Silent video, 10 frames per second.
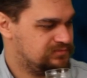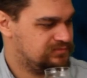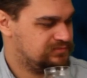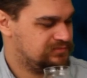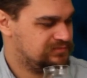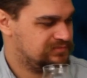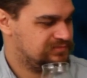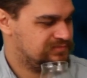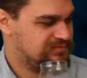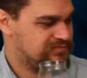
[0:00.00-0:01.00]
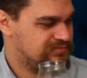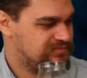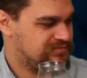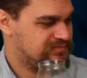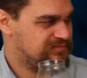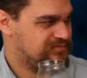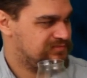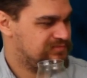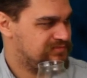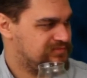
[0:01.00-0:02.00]

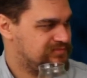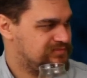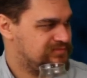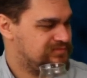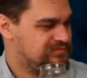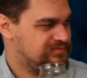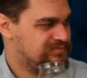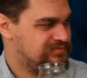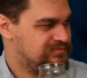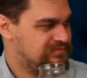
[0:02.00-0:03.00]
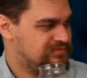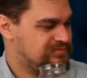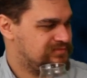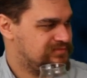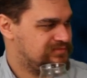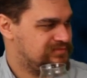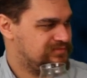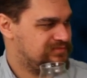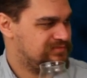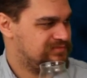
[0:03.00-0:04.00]

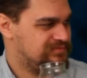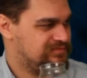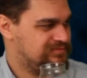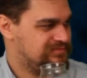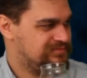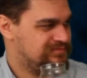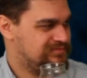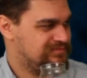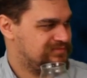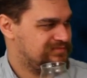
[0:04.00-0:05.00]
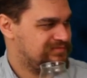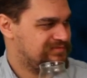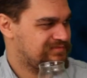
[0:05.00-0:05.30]
No words are spoken by the person on screen.